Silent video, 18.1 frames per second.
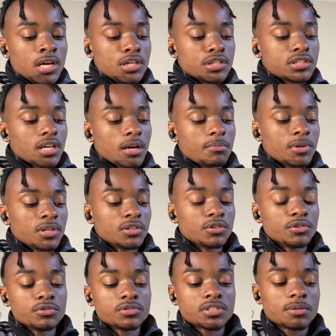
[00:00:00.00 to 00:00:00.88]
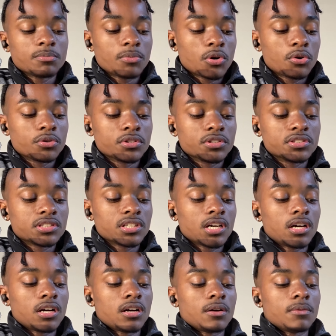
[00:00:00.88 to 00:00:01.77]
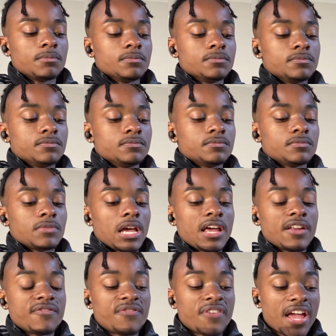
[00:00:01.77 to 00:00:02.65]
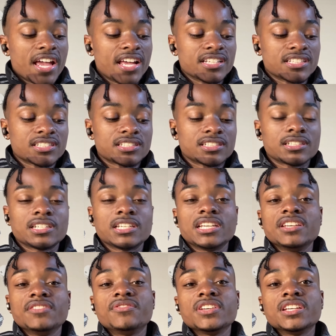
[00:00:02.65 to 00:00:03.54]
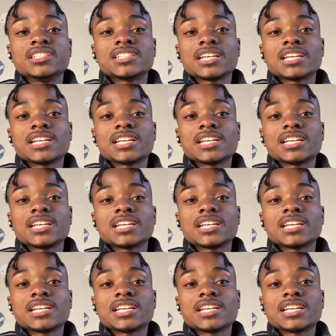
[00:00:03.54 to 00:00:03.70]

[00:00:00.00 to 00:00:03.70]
some of Lucid Motors' um, advanced EV